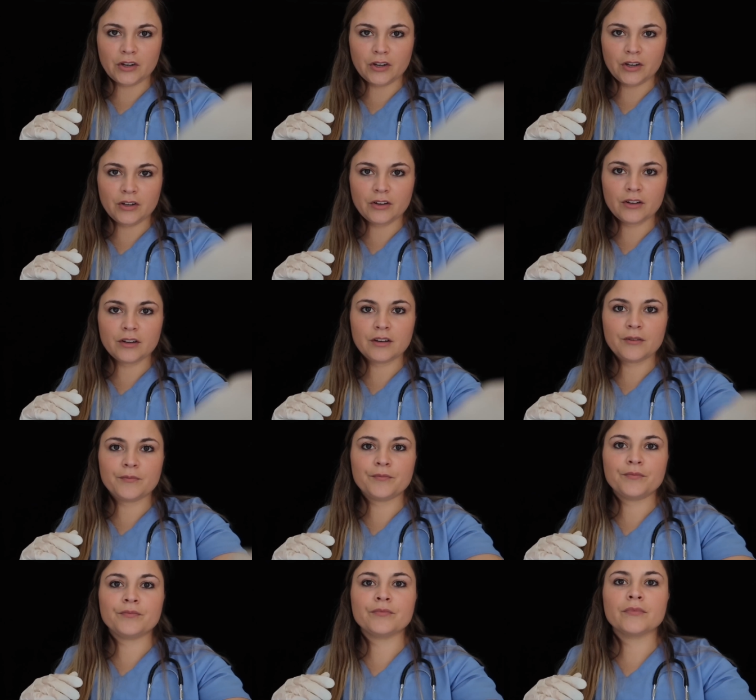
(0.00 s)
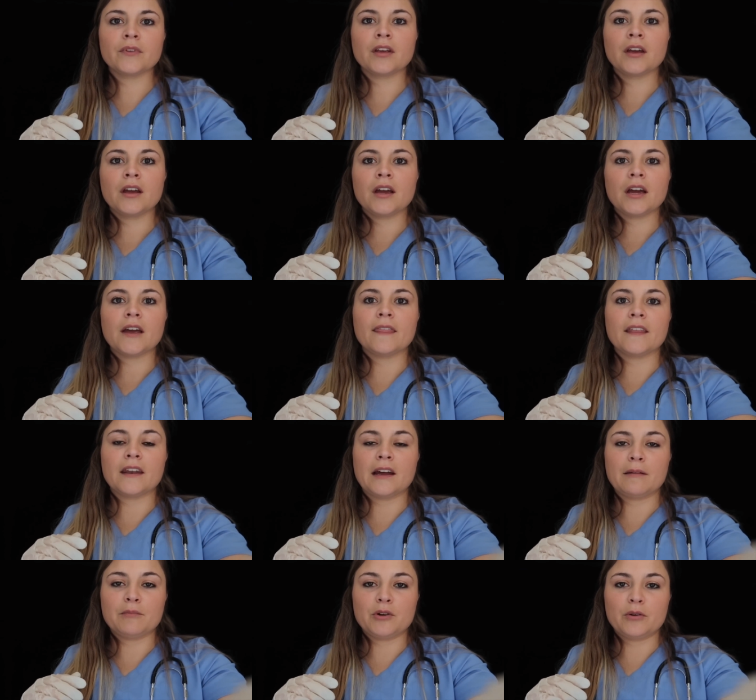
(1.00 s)
Very good.
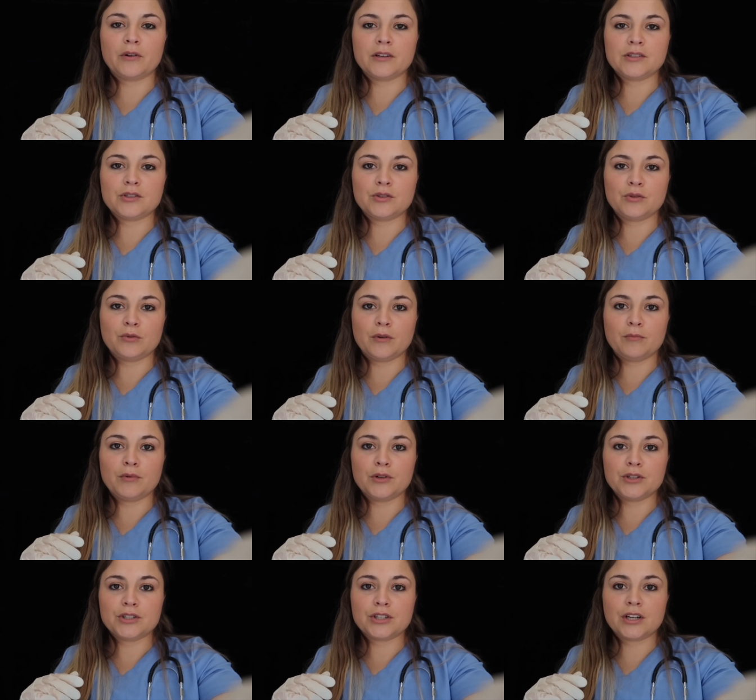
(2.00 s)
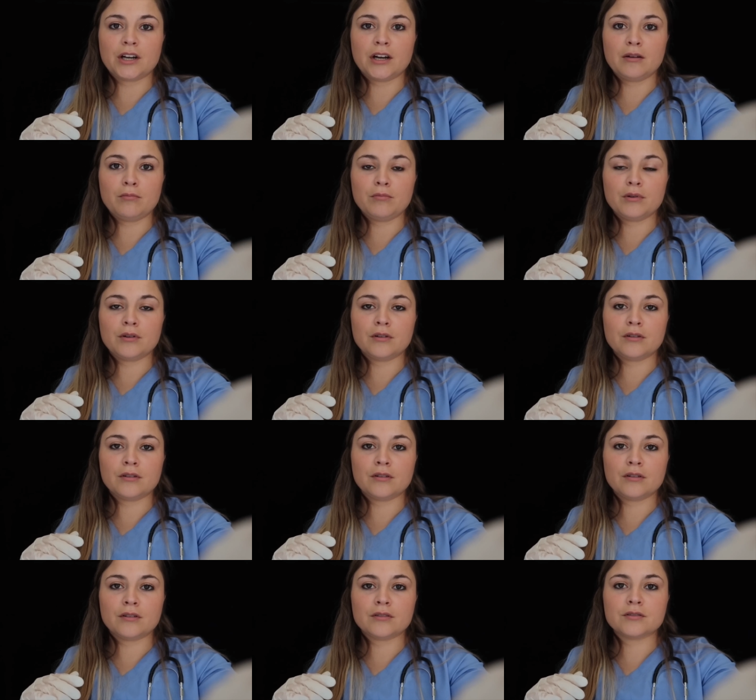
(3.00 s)
And then I'm going to push up.
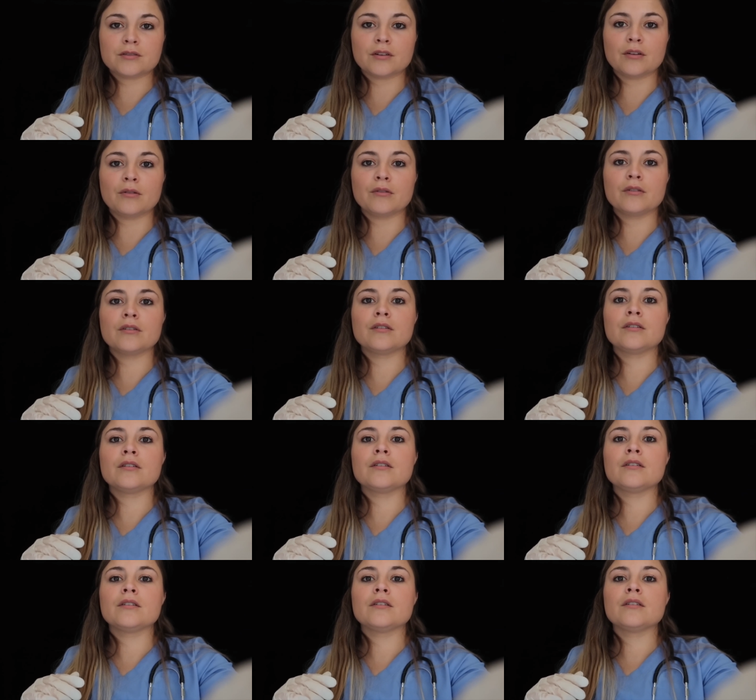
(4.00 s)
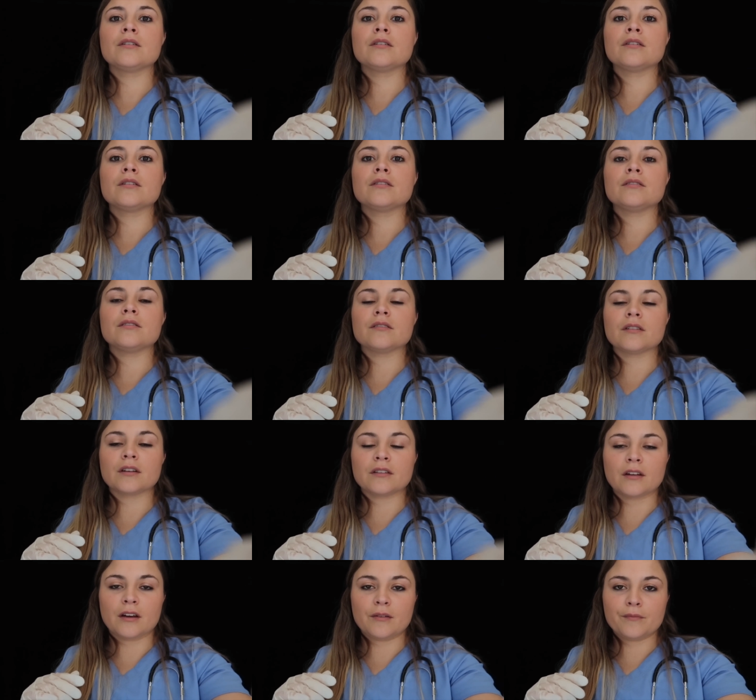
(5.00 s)
So
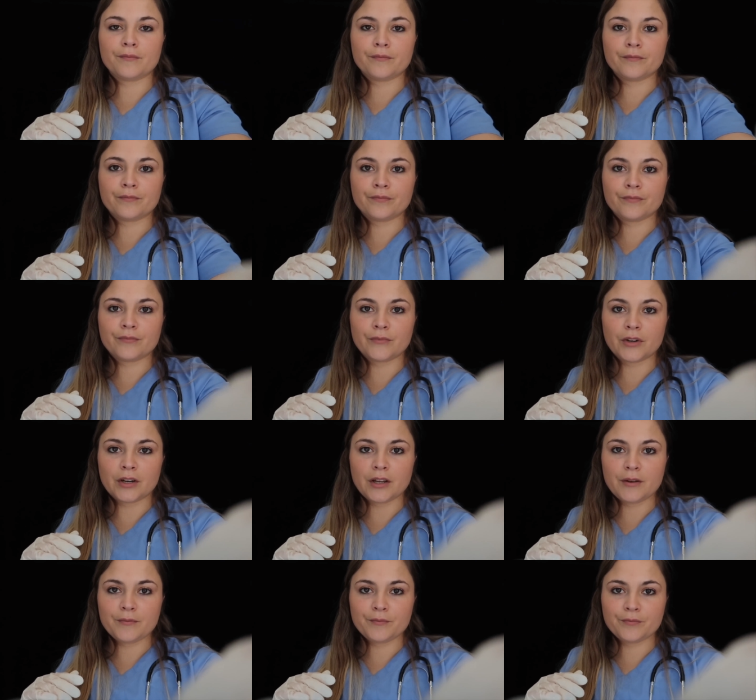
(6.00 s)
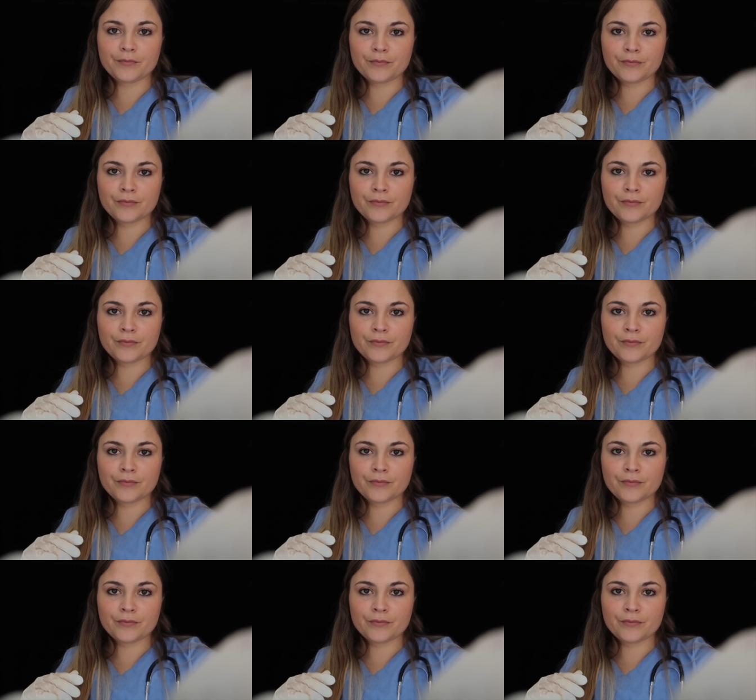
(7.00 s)
just like that. Ready?